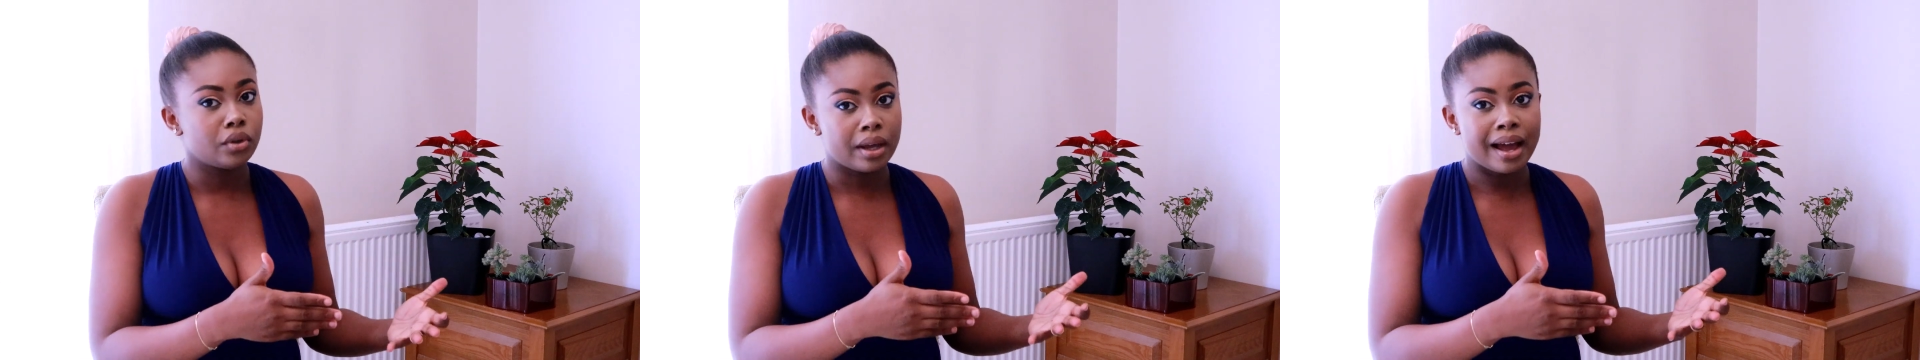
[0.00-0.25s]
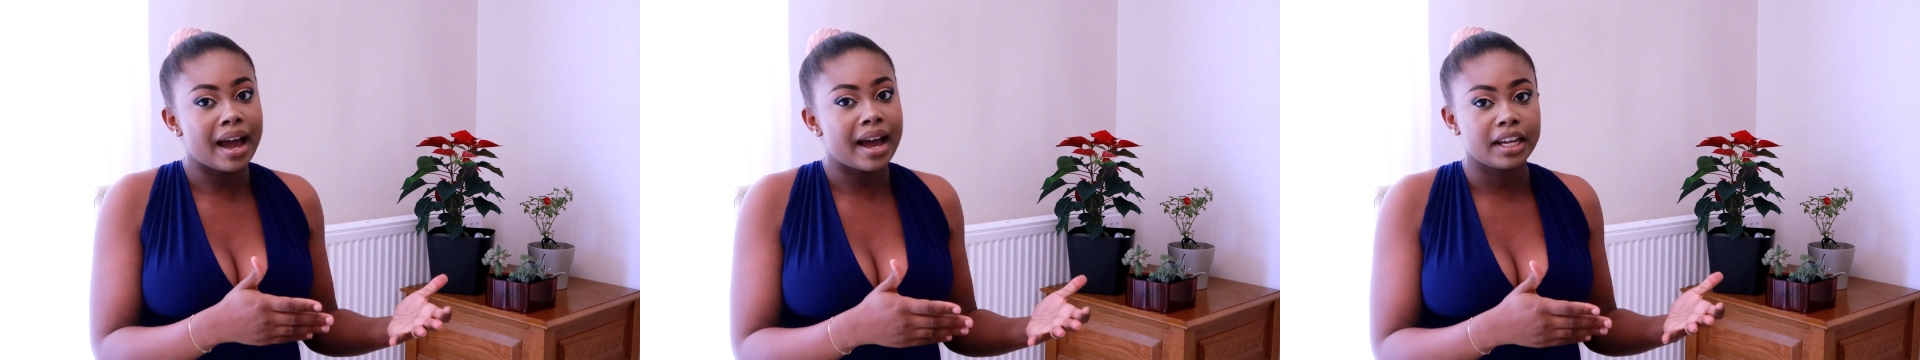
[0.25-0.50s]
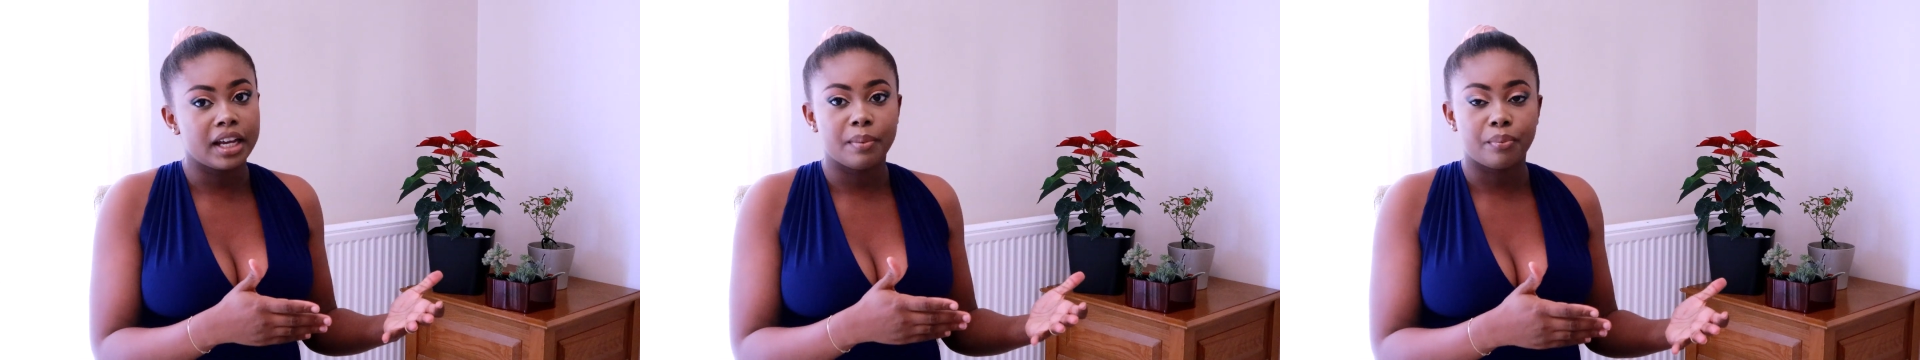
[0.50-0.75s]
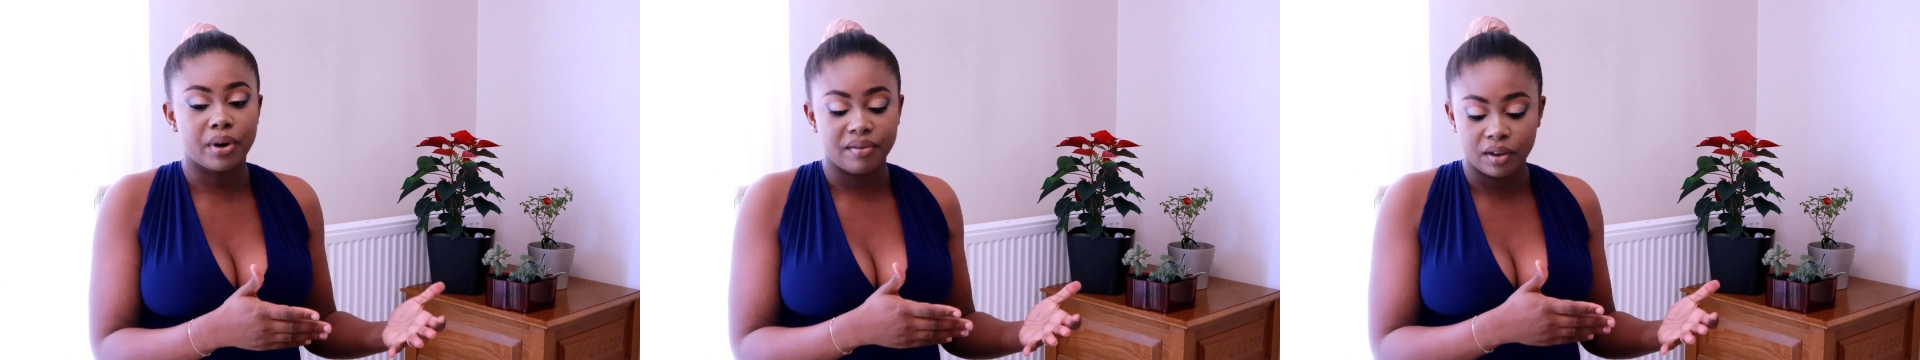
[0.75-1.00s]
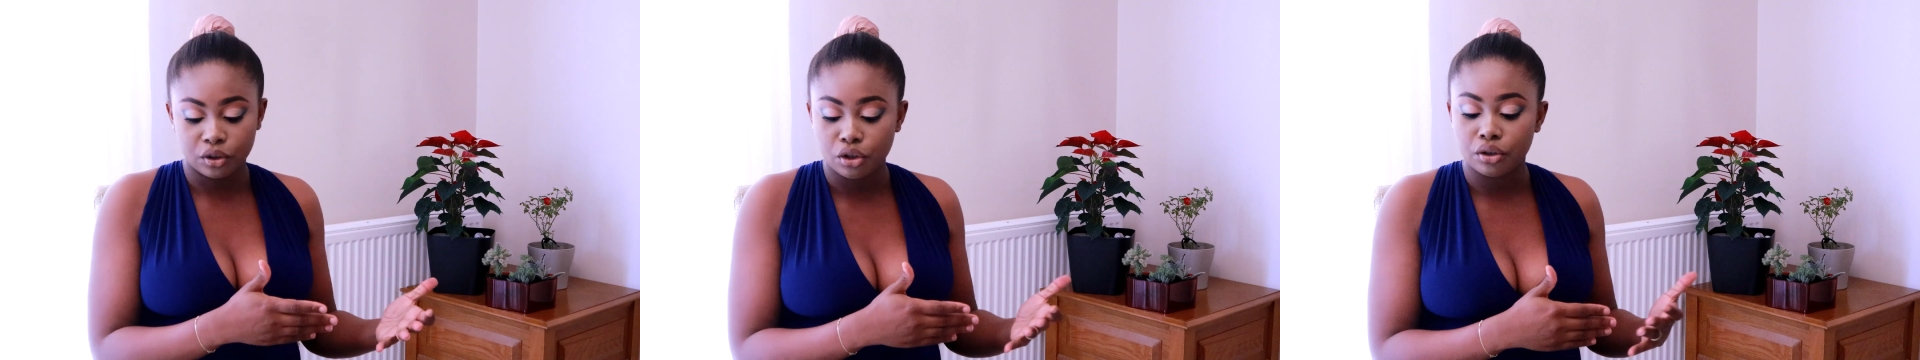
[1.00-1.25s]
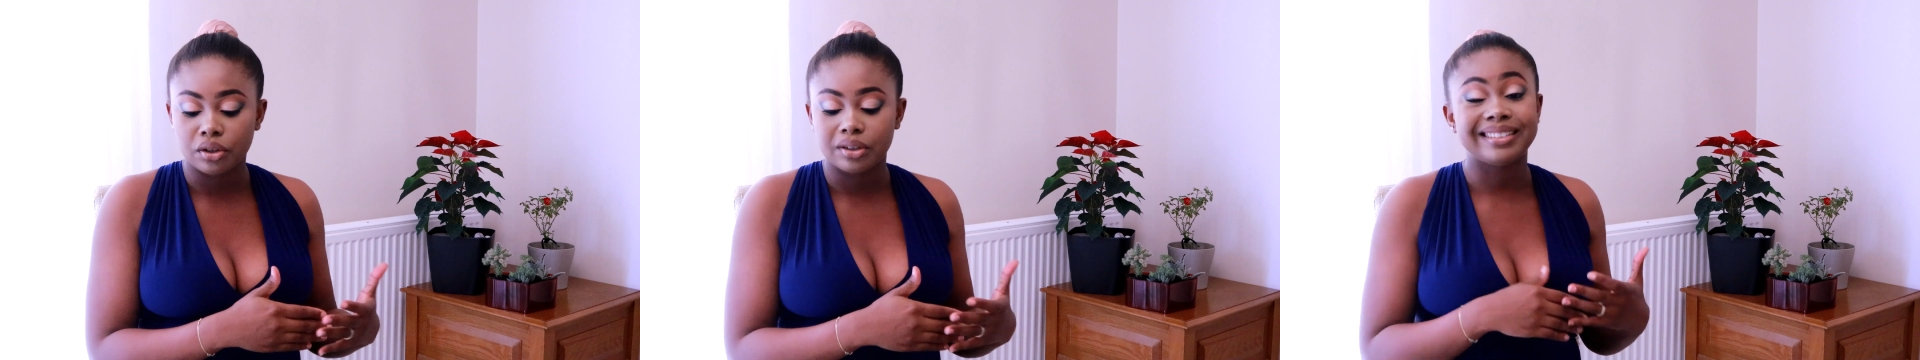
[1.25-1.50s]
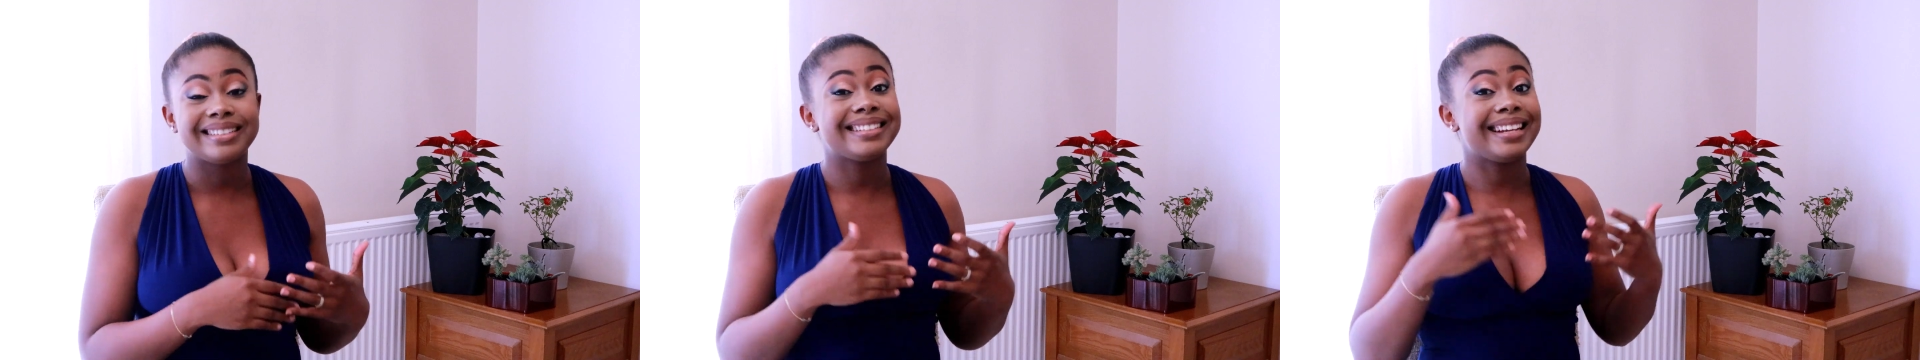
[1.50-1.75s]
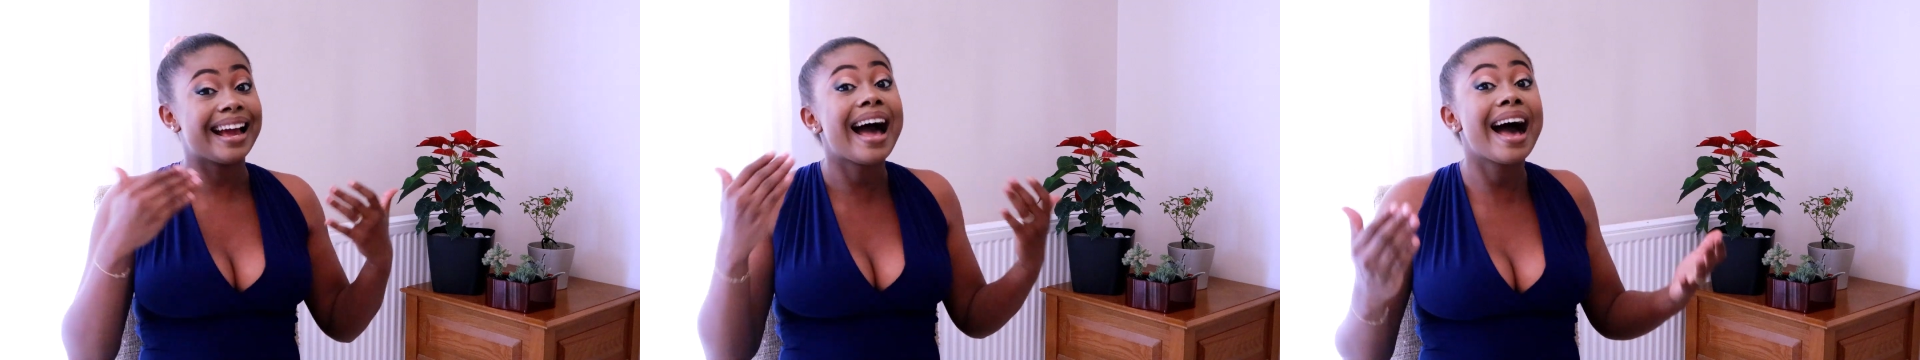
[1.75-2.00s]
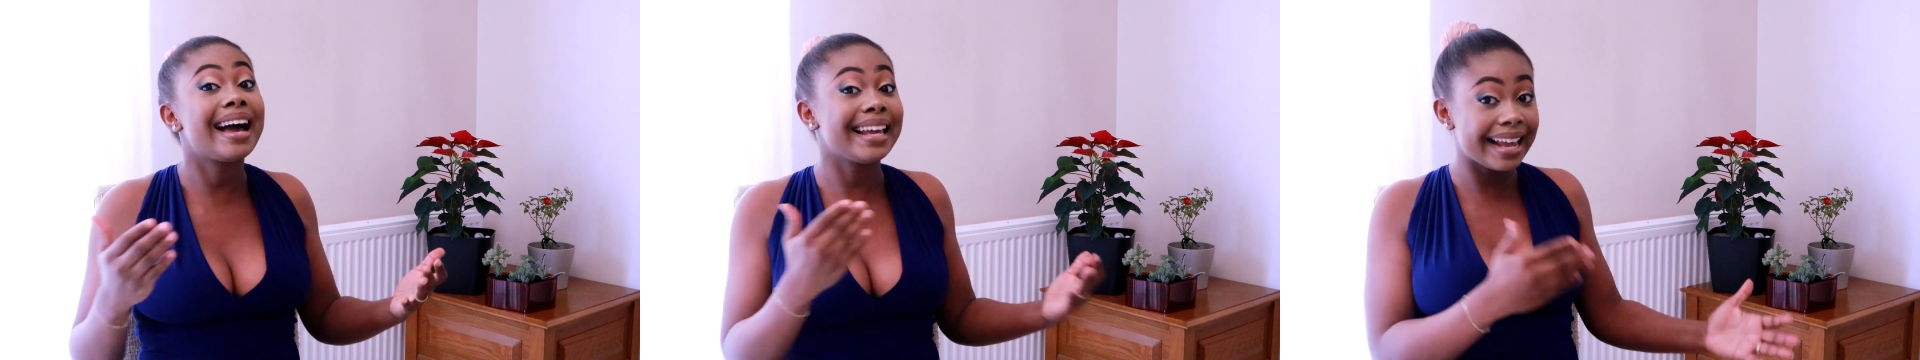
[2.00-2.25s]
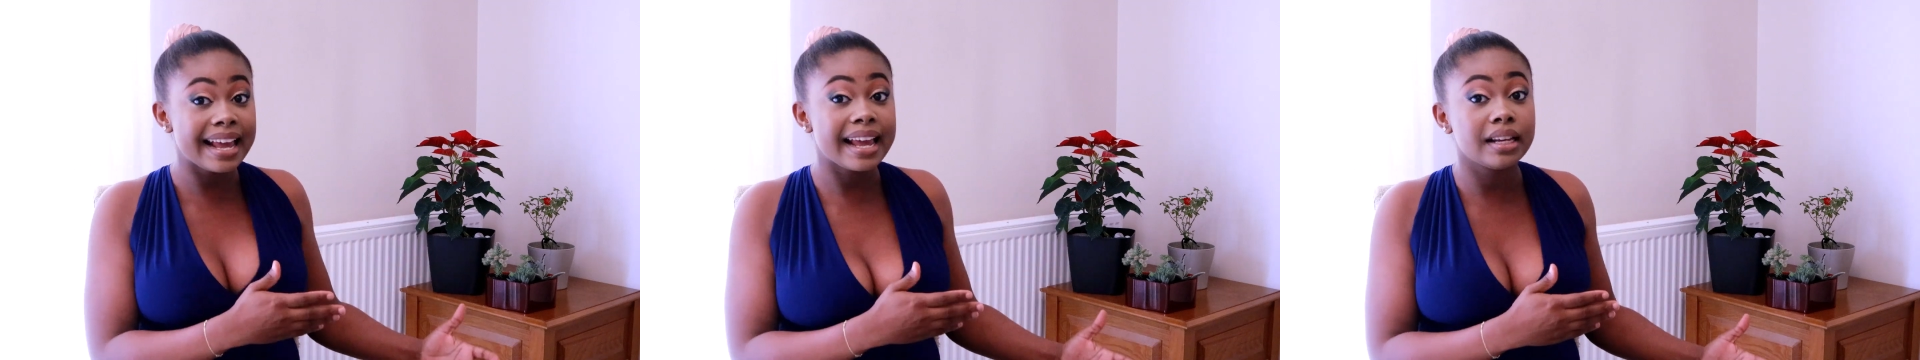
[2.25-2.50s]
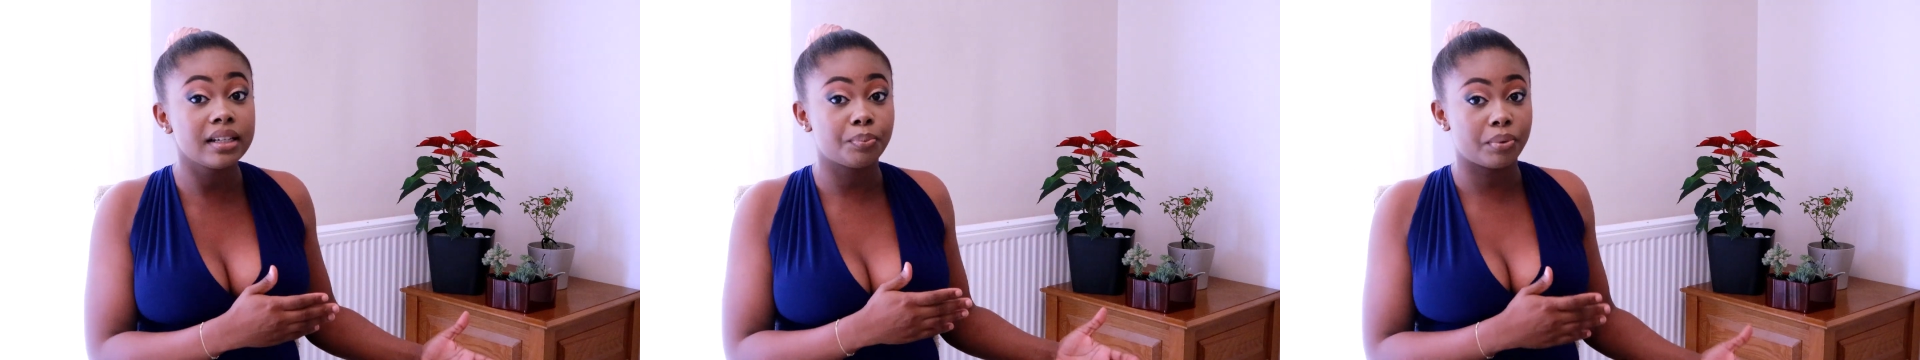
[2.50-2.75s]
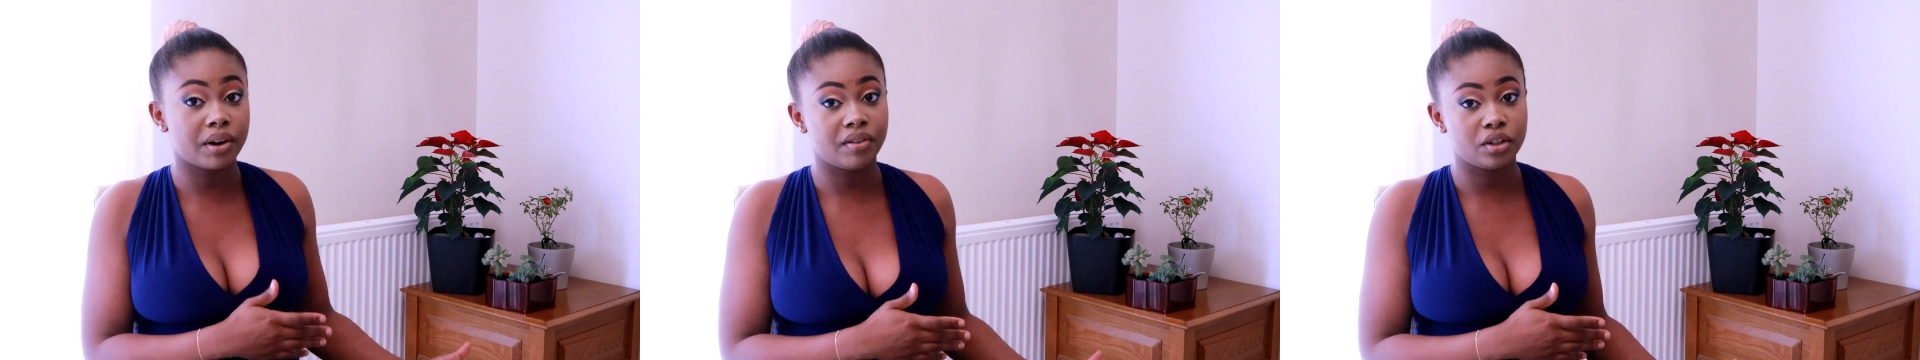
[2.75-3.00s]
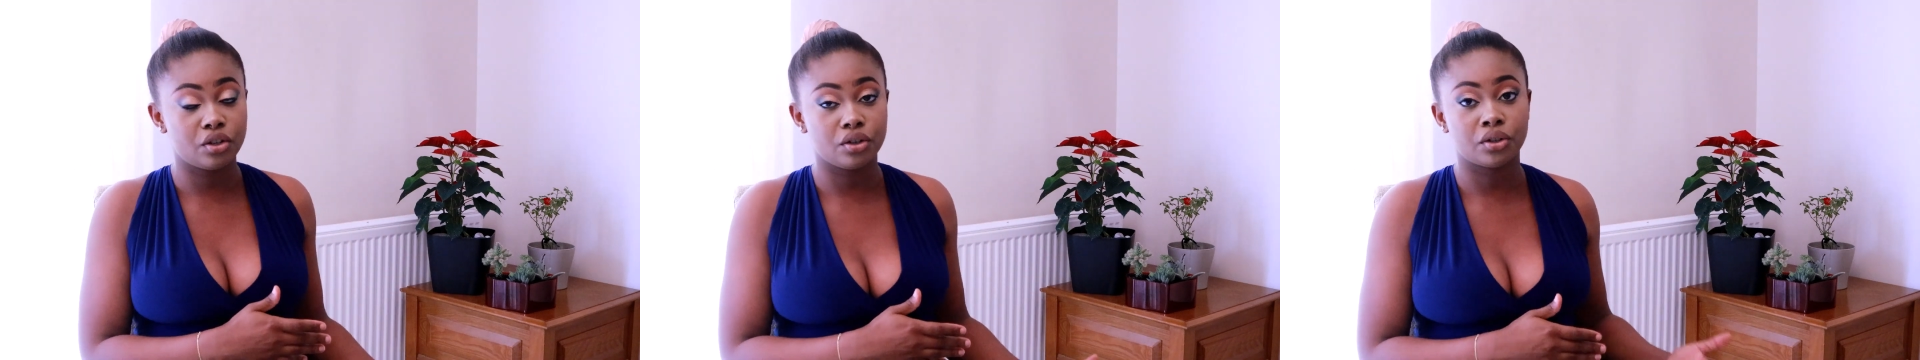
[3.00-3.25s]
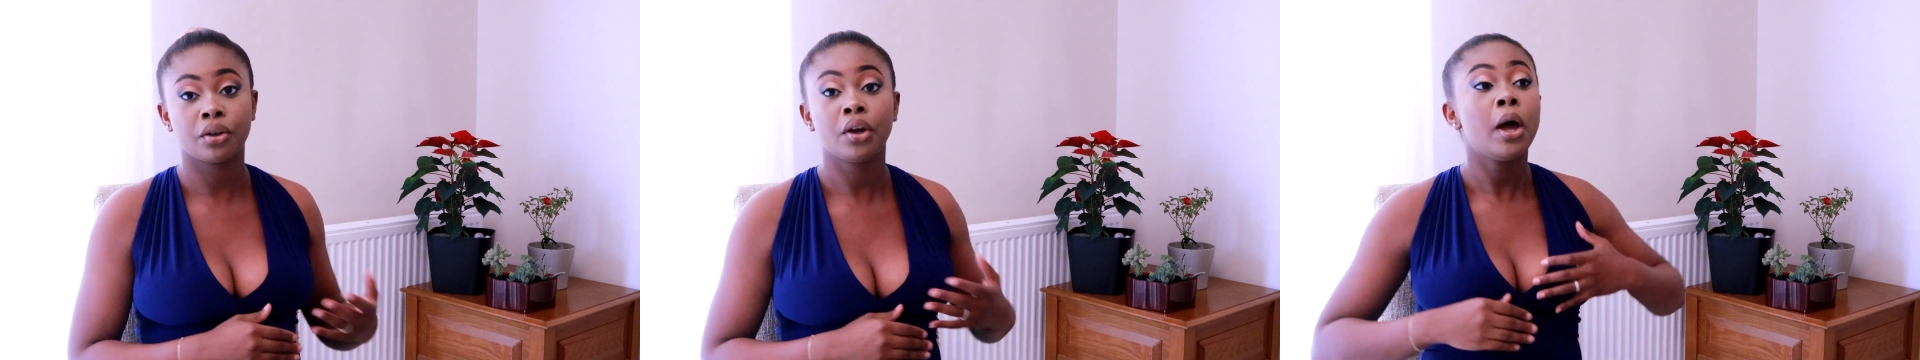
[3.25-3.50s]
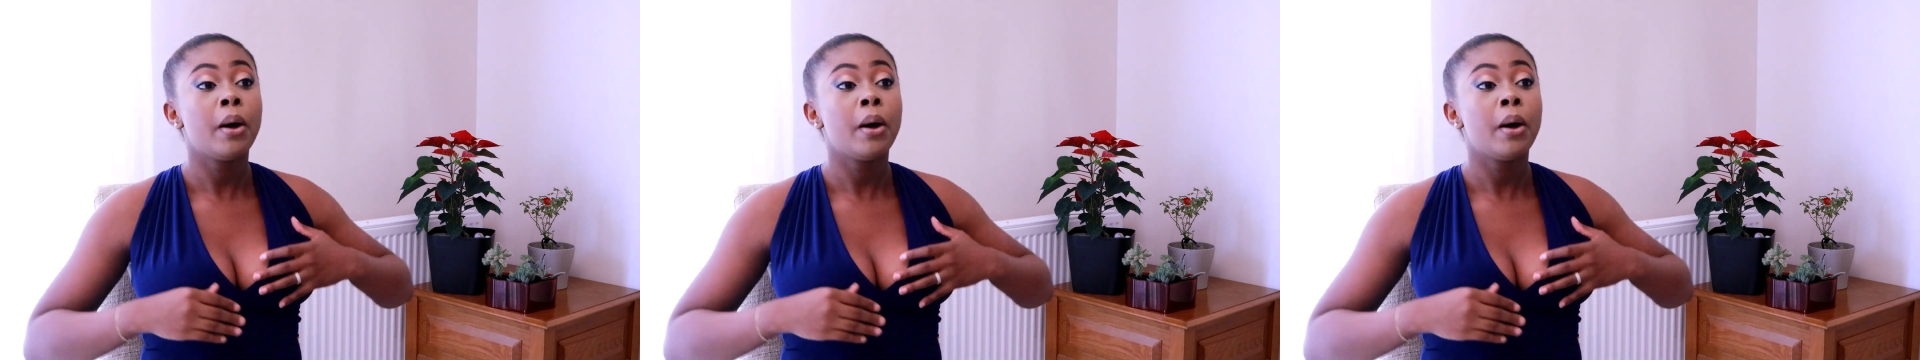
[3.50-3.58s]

hire a private tutor, the high-end private tutor.